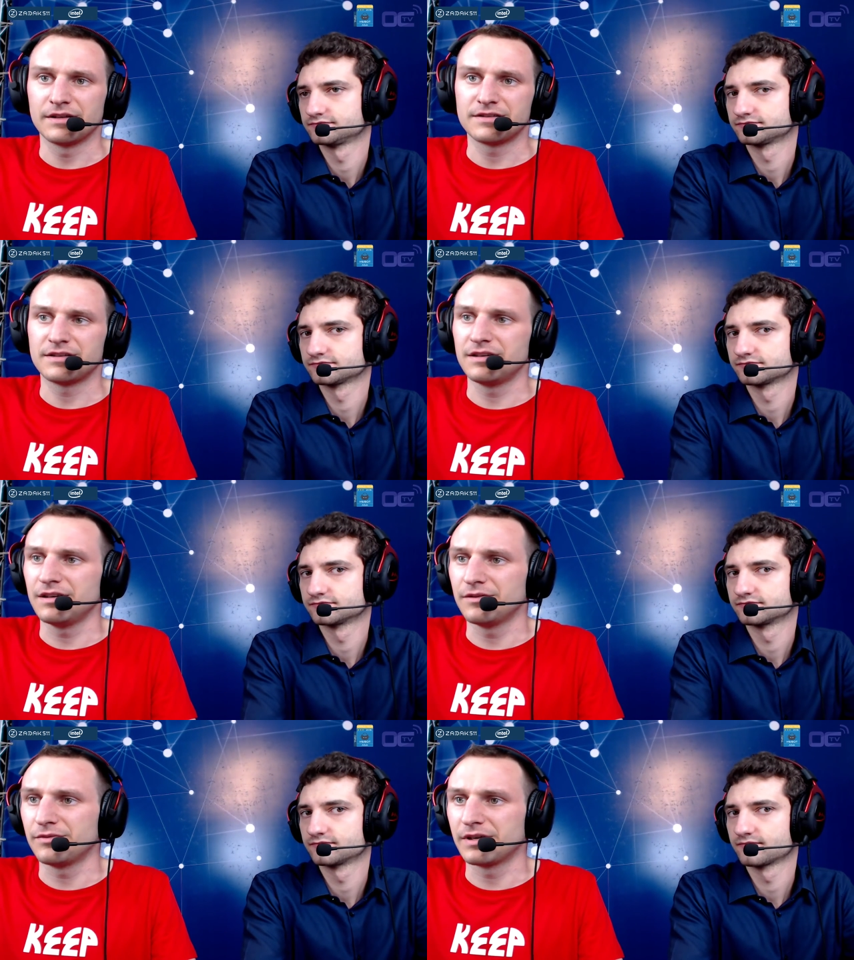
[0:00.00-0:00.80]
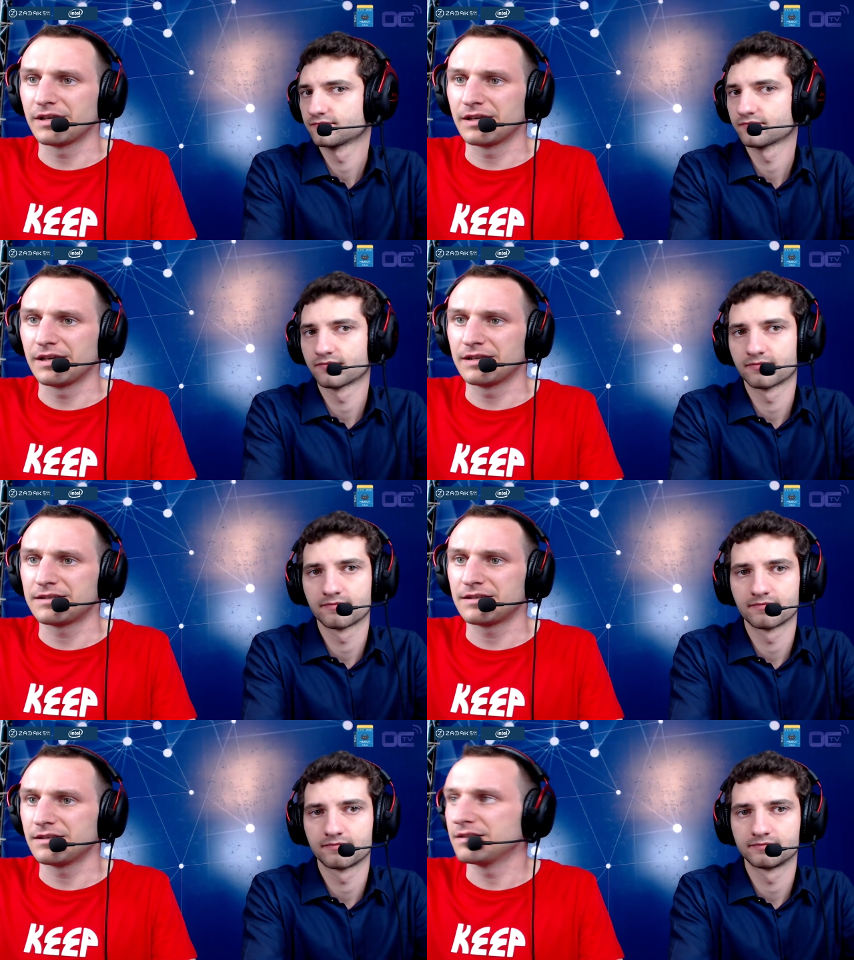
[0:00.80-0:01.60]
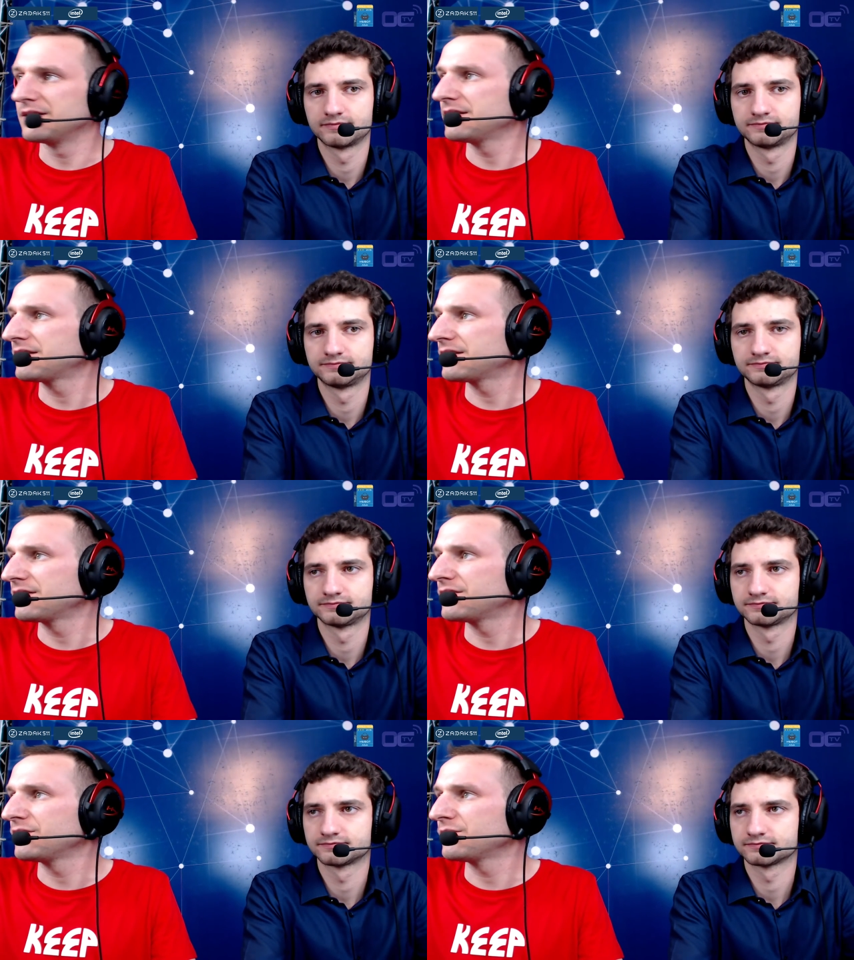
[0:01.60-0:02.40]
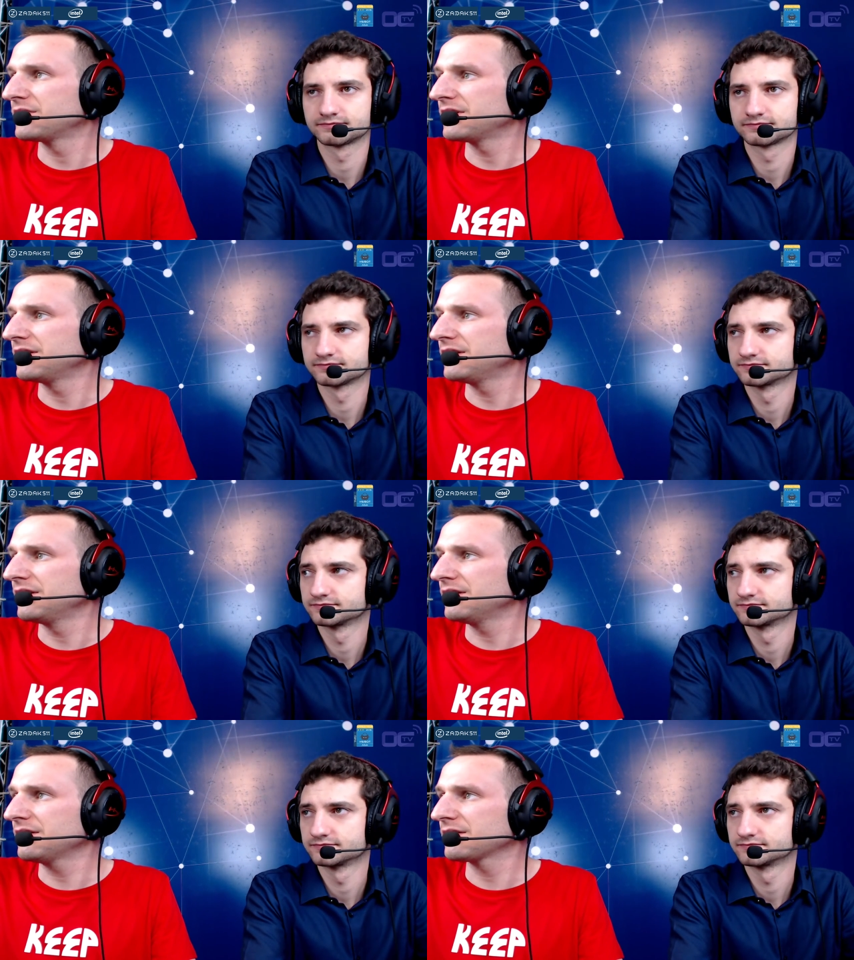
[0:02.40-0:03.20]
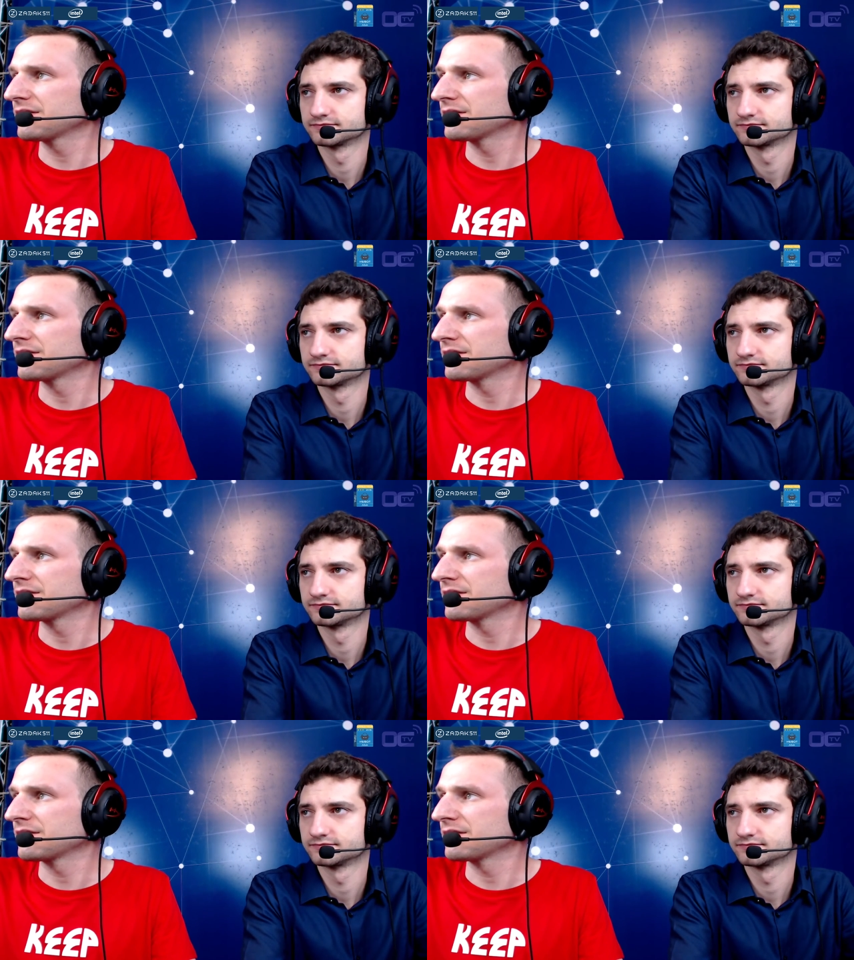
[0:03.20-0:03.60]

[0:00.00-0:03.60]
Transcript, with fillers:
Speaker 1: Let's see if we can get this zoomed in.